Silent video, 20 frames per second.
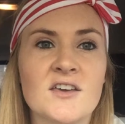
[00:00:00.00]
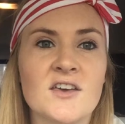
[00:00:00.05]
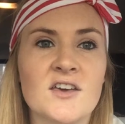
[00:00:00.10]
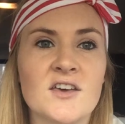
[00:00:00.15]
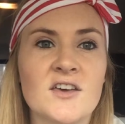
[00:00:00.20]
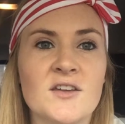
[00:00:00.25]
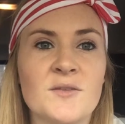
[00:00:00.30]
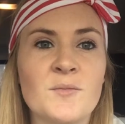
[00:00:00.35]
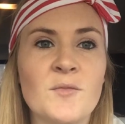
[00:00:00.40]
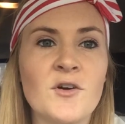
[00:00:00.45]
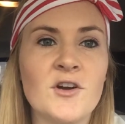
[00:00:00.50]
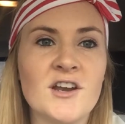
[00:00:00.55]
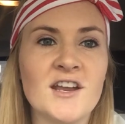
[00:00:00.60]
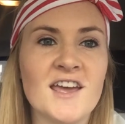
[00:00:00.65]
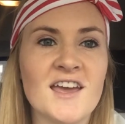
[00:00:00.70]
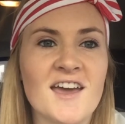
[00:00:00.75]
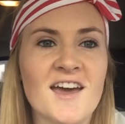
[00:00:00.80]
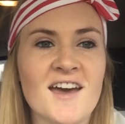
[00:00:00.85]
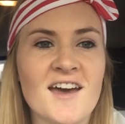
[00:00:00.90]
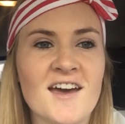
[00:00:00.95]
Good
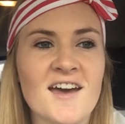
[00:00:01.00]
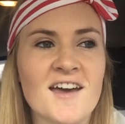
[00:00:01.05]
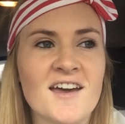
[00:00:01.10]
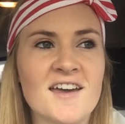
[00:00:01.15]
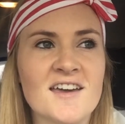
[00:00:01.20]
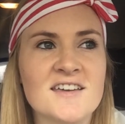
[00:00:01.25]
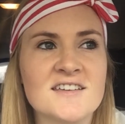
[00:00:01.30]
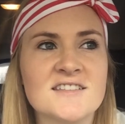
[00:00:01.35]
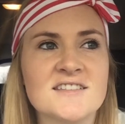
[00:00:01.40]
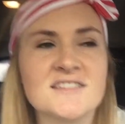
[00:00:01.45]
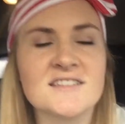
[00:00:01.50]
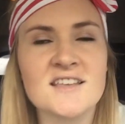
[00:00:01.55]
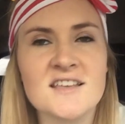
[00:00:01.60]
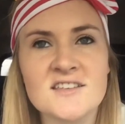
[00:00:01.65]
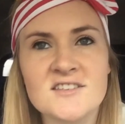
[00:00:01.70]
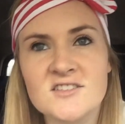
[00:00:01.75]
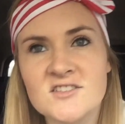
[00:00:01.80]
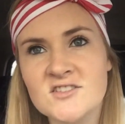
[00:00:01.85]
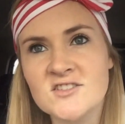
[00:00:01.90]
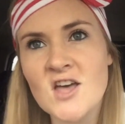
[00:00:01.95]
morning guys.
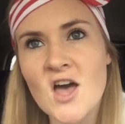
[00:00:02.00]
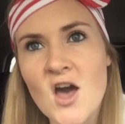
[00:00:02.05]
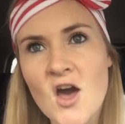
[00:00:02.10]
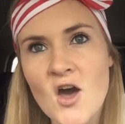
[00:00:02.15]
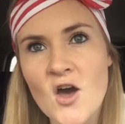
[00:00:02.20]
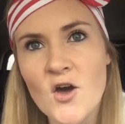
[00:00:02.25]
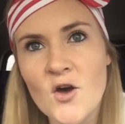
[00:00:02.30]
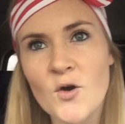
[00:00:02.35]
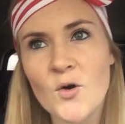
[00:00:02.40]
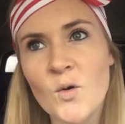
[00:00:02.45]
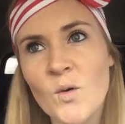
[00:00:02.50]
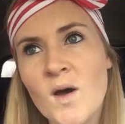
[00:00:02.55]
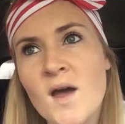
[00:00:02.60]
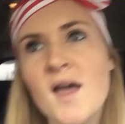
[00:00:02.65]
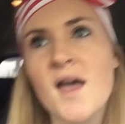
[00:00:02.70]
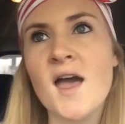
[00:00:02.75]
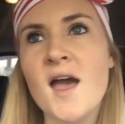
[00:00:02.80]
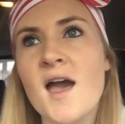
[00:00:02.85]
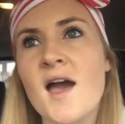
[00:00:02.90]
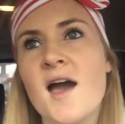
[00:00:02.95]
So
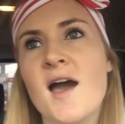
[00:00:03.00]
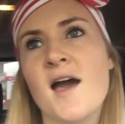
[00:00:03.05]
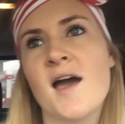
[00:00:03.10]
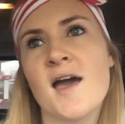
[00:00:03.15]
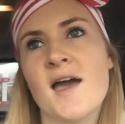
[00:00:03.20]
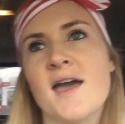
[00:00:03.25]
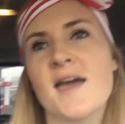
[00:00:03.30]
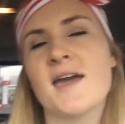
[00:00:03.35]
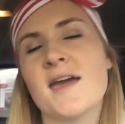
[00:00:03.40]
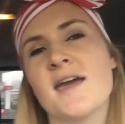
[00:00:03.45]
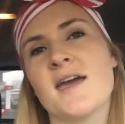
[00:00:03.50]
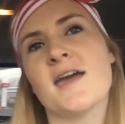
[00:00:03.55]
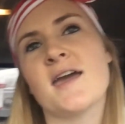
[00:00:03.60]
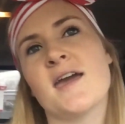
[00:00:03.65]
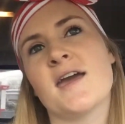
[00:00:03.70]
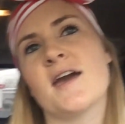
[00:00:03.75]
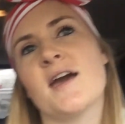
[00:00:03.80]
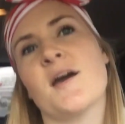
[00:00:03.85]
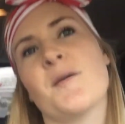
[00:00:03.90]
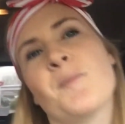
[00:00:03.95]
I
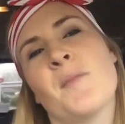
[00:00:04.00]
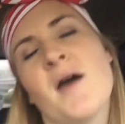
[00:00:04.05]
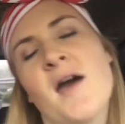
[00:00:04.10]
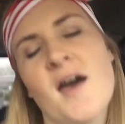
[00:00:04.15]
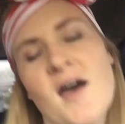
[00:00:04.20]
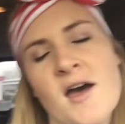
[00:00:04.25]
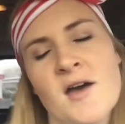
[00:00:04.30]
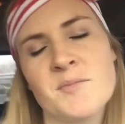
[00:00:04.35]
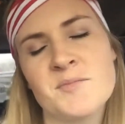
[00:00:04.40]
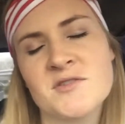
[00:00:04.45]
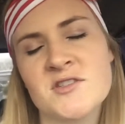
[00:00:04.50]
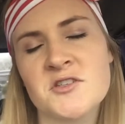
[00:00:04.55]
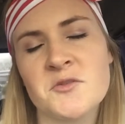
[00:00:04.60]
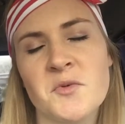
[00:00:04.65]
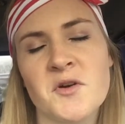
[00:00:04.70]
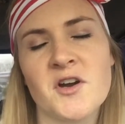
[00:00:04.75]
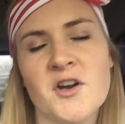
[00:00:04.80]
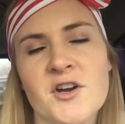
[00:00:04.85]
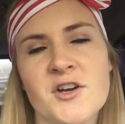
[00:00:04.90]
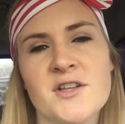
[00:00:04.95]
am up
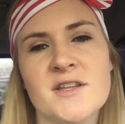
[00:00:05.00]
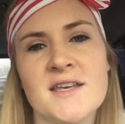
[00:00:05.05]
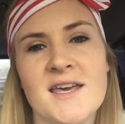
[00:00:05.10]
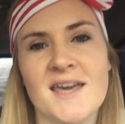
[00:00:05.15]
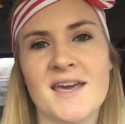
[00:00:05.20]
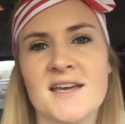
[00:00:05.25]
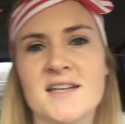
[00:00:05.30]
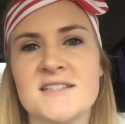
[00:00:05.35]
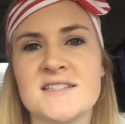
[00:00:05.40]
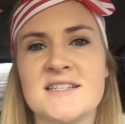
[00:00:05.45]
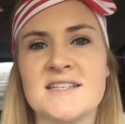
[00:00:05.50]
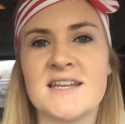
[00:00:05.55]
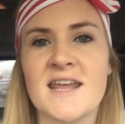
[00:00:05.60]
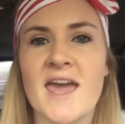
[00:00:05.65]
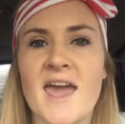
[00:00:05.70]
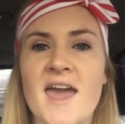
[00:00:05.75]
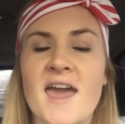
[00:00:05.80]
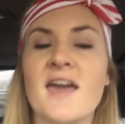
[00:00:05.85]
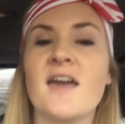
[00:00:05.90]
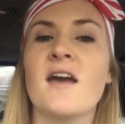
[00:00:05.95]
super early
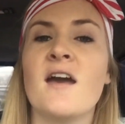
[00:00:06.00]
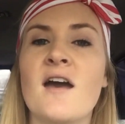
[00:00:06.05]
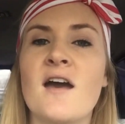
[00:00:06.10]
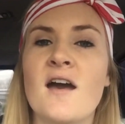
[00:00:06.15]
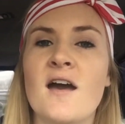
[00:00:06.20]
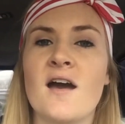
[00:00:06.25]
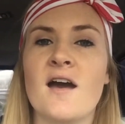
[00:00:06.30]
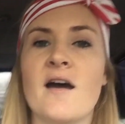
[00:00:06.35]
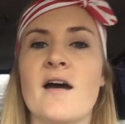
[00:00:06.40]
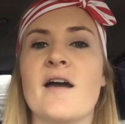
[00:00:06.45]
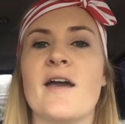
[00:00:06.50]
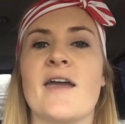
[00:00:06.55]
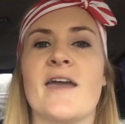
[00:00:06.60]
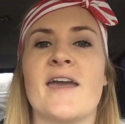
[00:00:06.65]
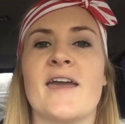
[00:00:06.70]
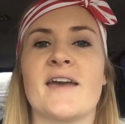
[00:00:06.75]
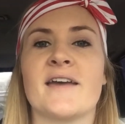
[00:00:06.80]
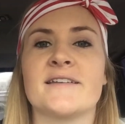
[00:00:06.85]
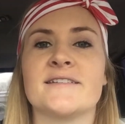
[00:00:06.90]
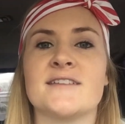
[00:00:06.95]
today
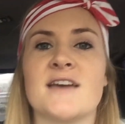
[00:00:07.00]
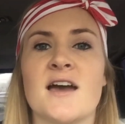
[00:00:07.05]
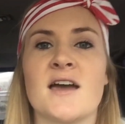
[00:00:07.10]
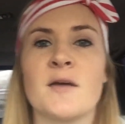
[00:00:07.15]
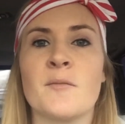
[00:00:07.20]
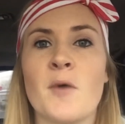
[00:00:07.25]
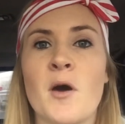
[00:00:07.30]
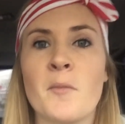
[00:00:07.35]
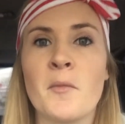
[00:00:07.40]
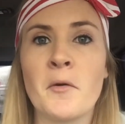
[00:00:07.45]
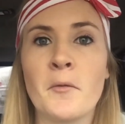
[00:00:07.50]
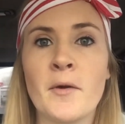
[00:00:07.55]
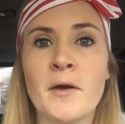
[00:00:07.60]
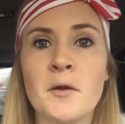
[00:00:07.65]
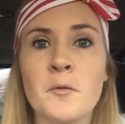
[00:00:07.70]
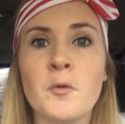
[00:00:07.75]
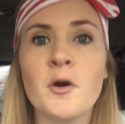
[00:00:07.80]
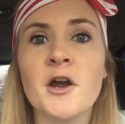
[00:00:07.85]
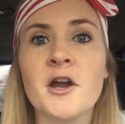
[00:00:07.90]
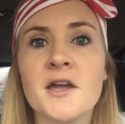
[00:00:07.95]
and I'm on my way
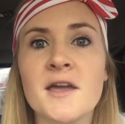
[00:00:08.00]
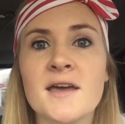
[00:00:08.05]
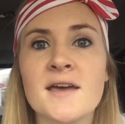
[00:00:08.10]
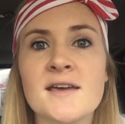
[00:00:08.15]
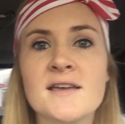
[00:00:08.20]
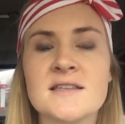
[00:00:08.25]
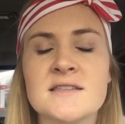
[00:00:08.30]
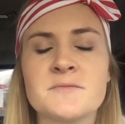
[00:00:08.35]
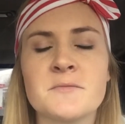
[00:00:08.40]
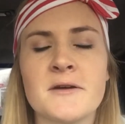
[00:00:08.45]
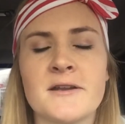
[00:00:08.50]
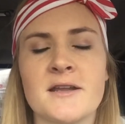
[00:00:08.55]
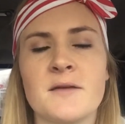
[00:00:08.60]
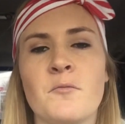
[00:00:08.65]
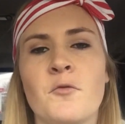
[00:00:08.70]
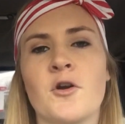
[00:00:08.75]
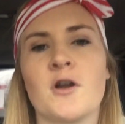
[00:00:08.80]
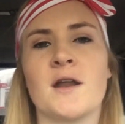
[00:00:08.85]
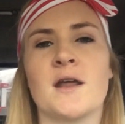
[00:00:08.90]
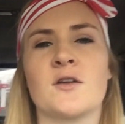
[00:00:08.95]
to work. It's Monday
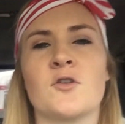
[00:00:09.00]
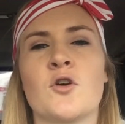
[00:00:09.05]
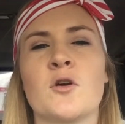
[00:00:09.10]
morning.